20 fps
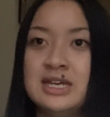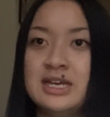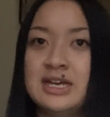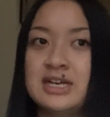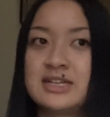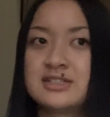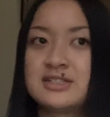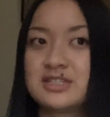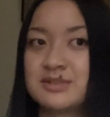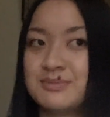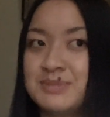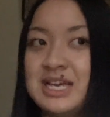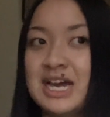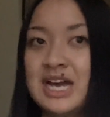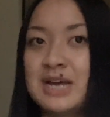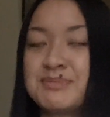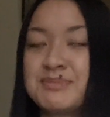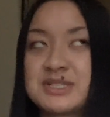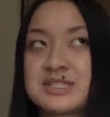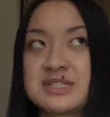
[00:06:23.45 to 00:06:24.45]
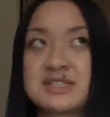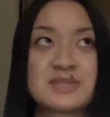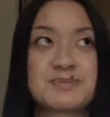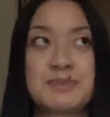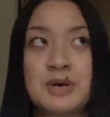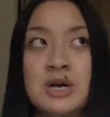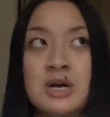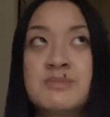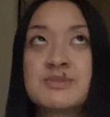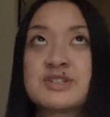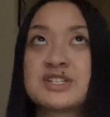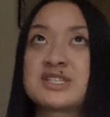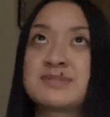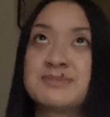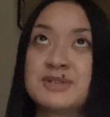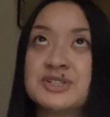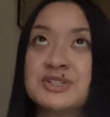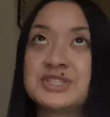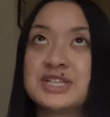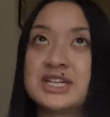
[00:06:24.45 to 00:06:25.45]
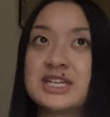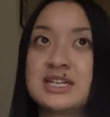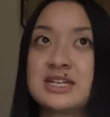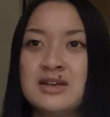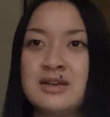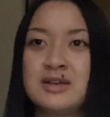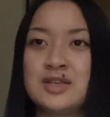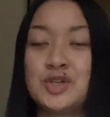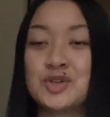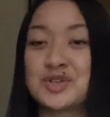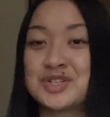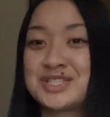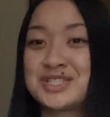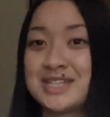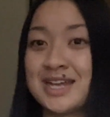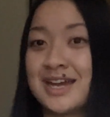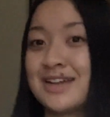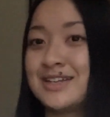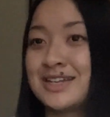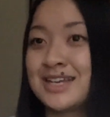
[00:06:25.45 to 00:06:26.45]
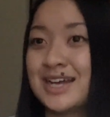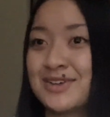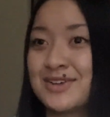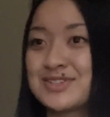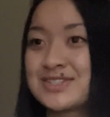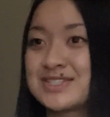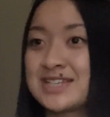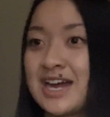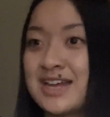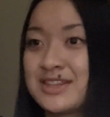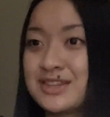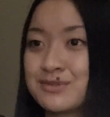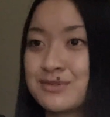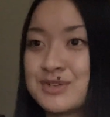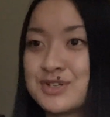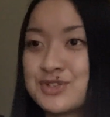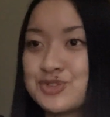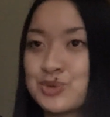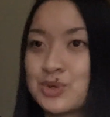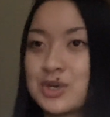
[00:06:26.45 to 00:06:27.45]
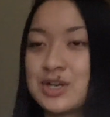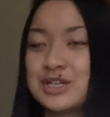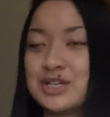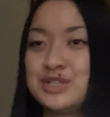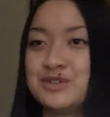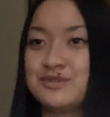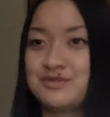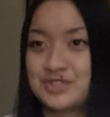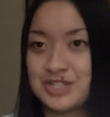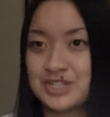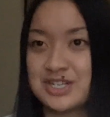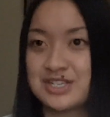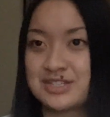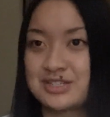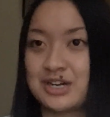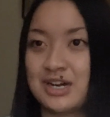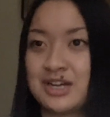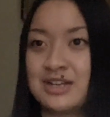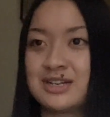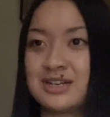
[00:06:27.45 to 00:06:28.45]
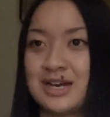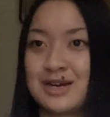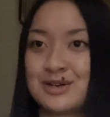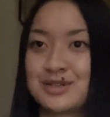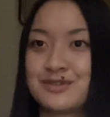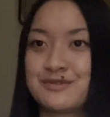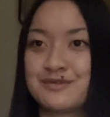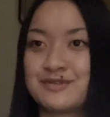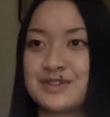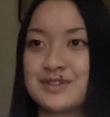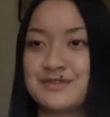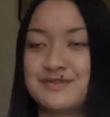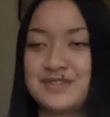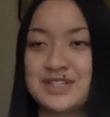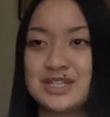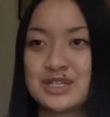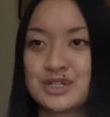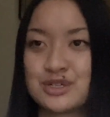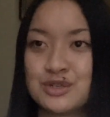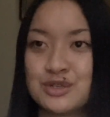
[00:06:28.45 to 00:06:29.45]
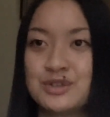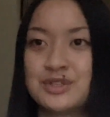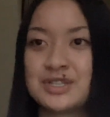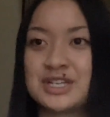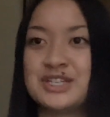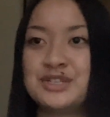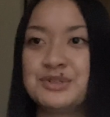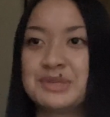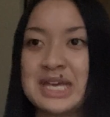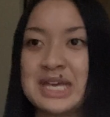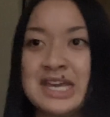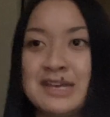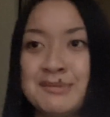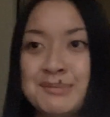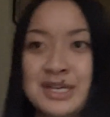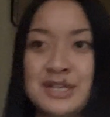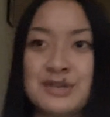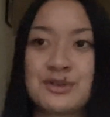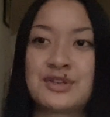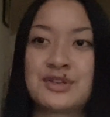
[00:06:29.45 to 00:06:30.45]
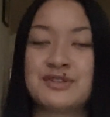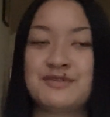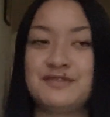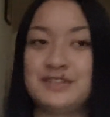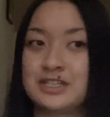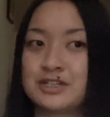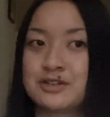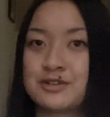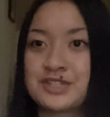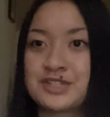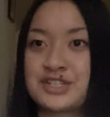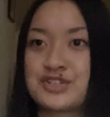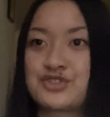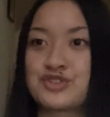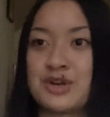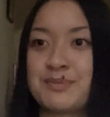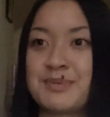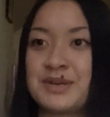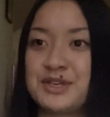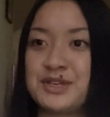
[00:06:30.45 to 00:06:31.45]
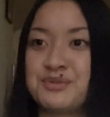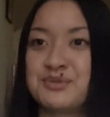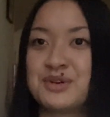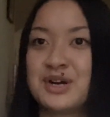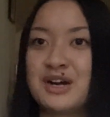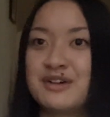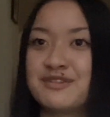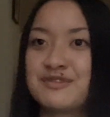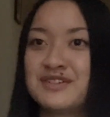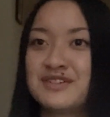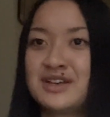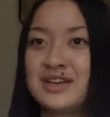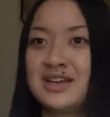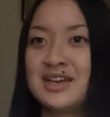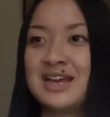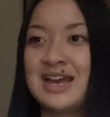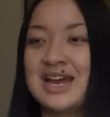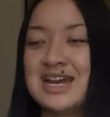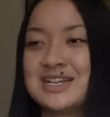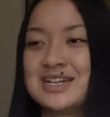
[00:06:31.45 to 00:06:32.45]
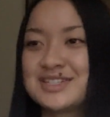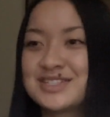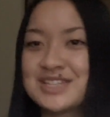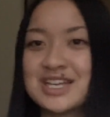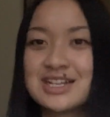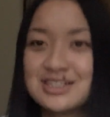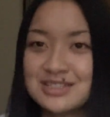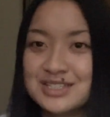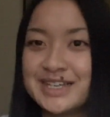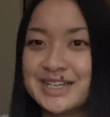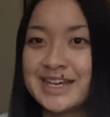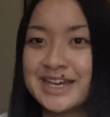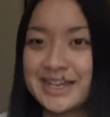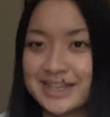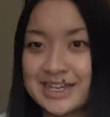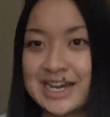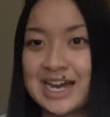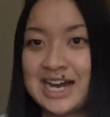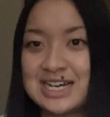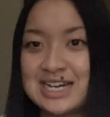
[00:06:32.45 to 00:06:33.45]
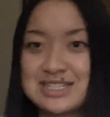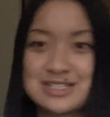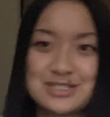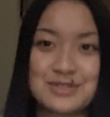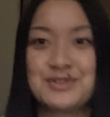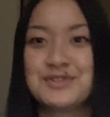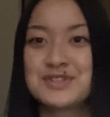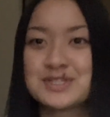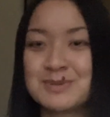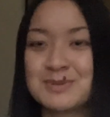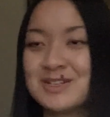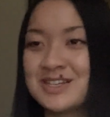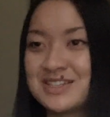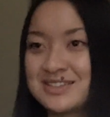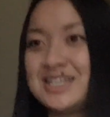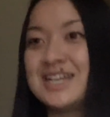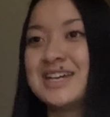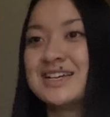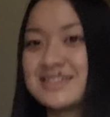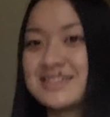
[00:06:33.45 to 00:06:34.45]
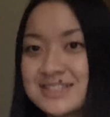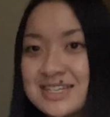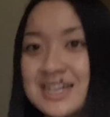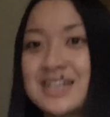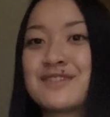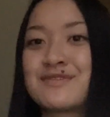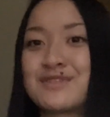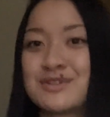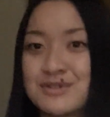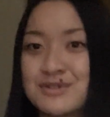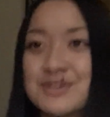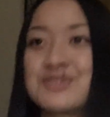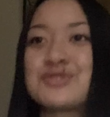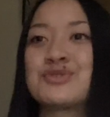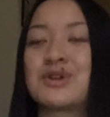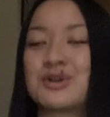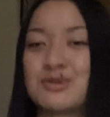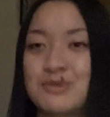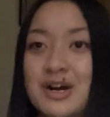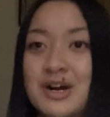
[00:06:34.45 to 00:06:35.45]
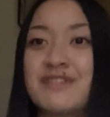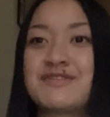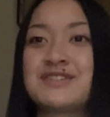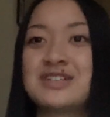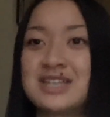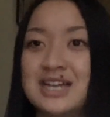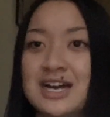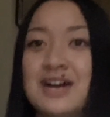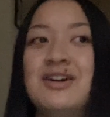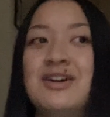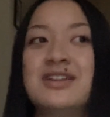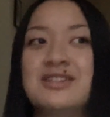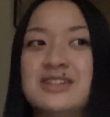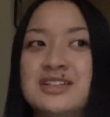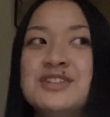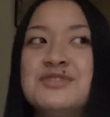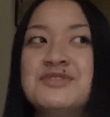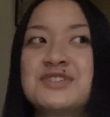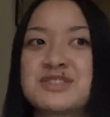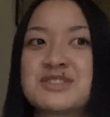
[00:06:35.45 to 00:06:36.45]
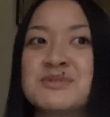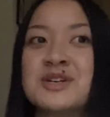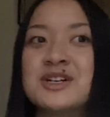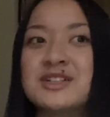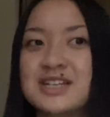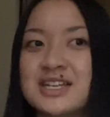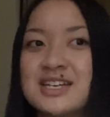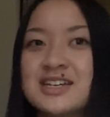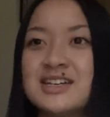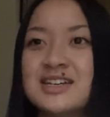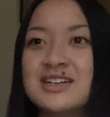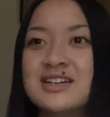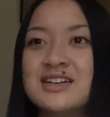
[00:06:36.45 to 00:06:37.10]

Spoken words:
And to me, Hibiscus Palm just smelled like you're standing outside the resort, you've just gotten out of the vehicle that you came in or the vehicle that's dropping you off, and it's like leaking gas. So you smell like the inside of the resort wafting out, and then you smell like